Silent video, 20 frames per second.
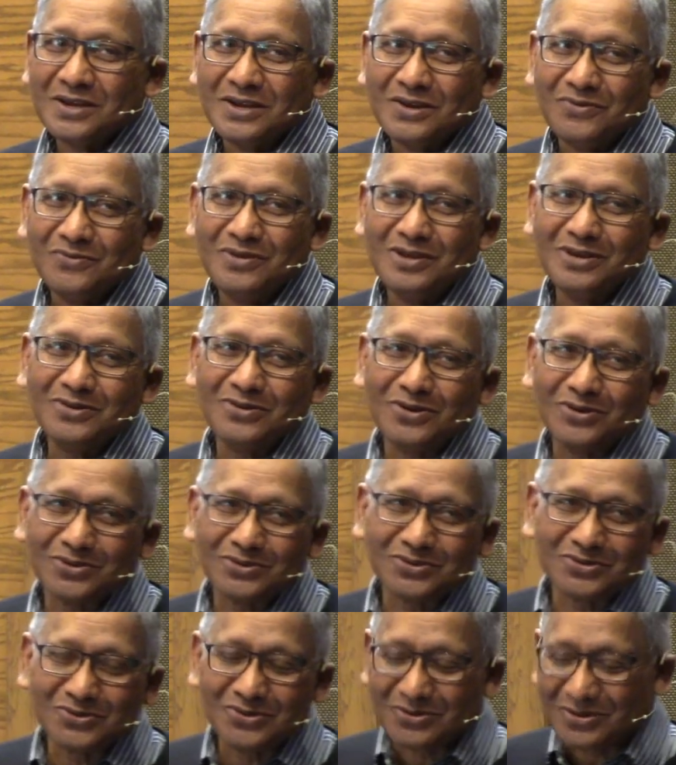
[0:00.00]
We go
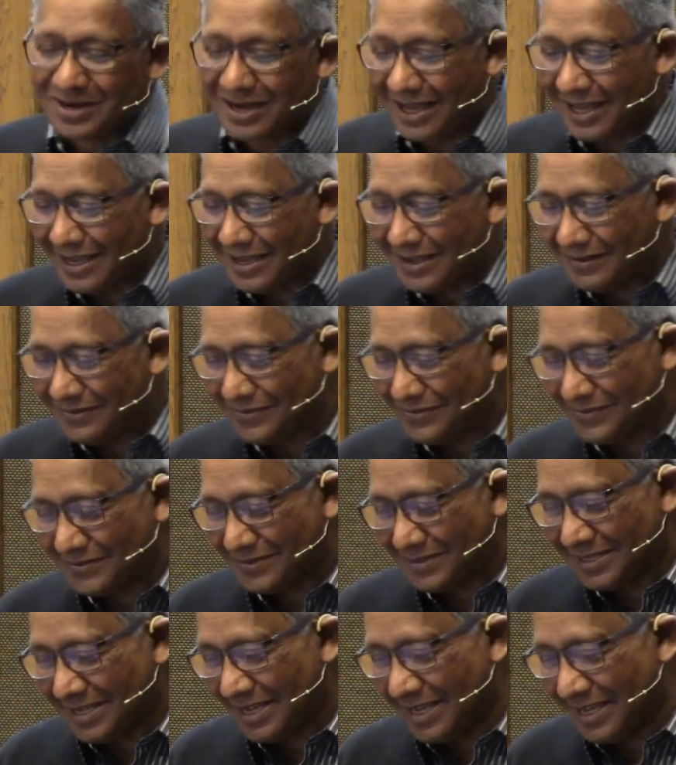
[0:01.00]
through life
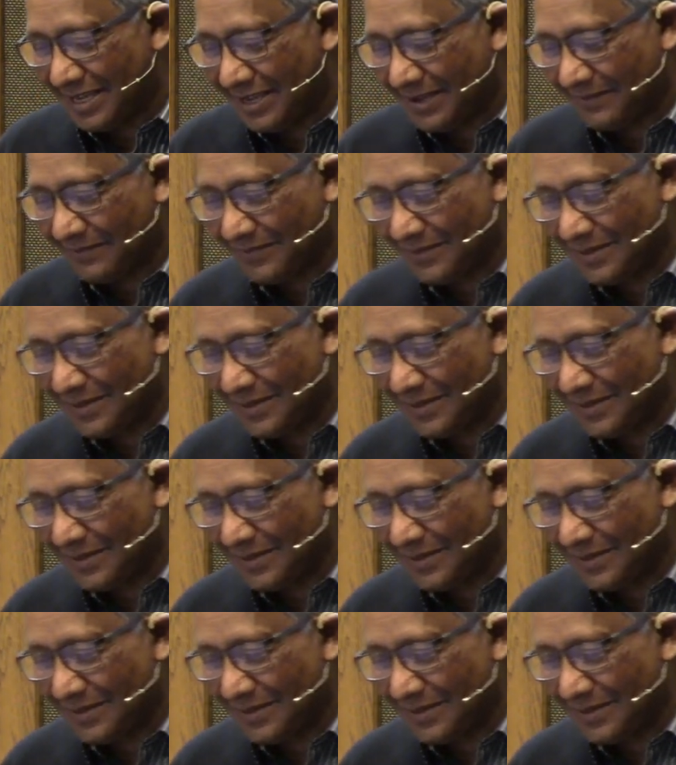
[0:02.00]
saying,